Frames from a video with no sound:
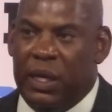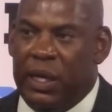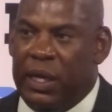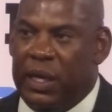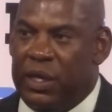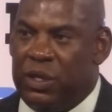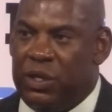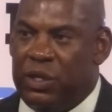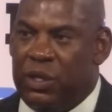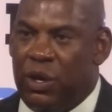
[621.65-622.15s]

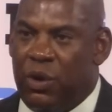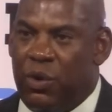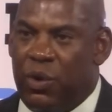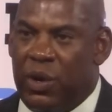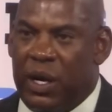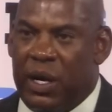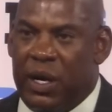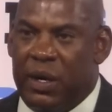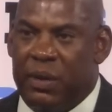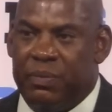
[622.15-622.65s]
And so,
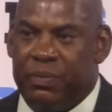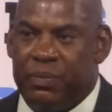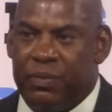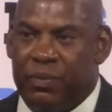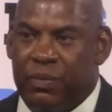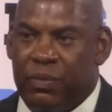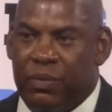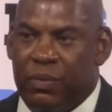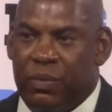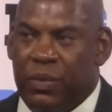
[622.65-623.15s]
uh,
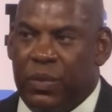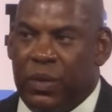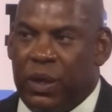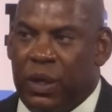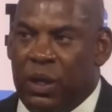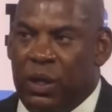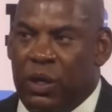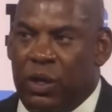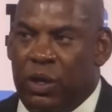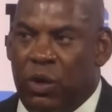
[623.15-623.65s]

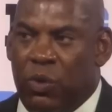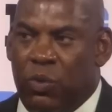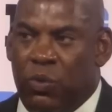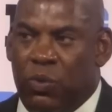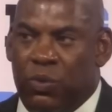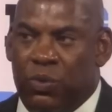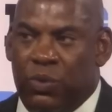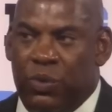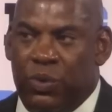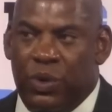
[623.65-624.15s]
you know,
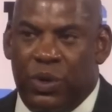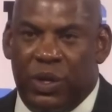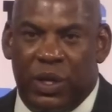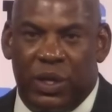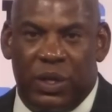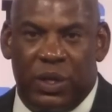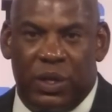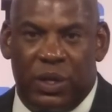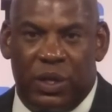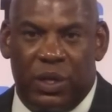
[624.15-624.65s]
you
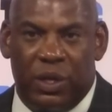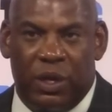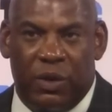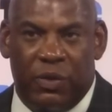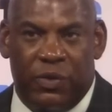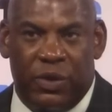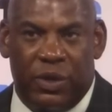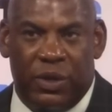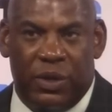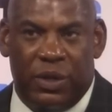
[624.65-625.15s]
can you know
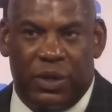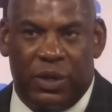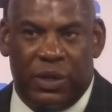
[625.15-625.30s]
you,